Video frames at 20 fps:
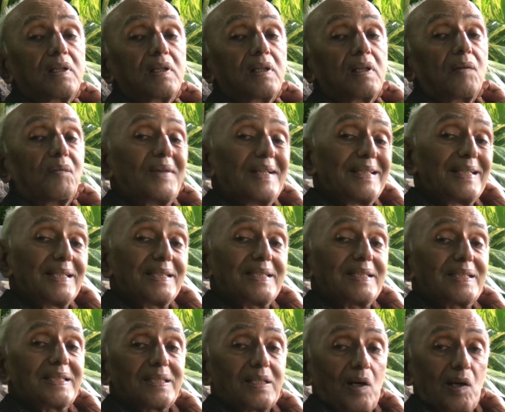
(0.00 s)
which is
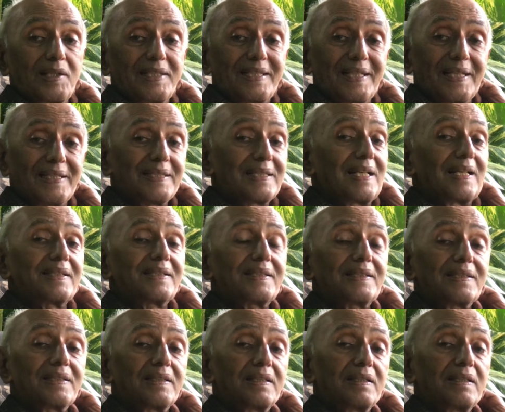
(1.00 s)
consciousness,
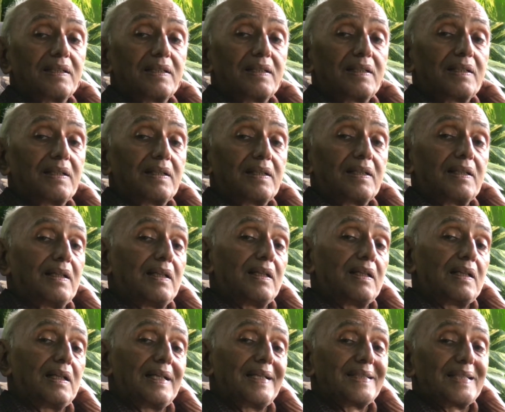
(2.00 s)

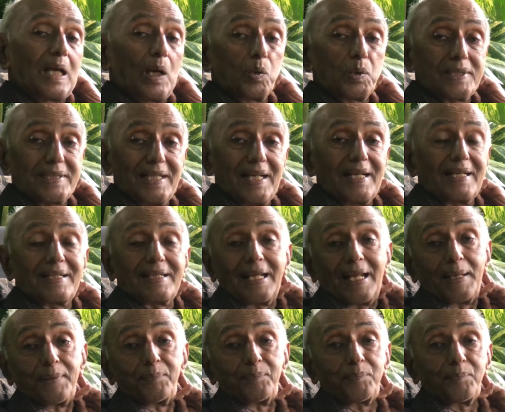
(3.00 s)
is outside
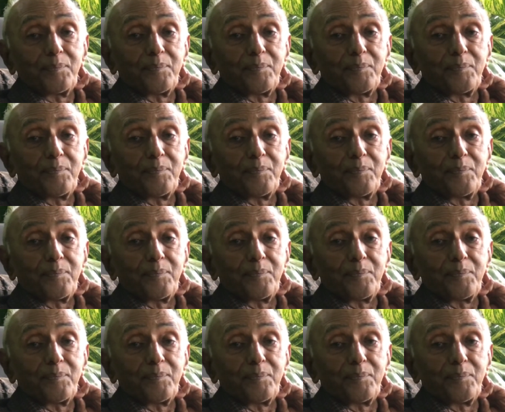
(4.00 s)
time,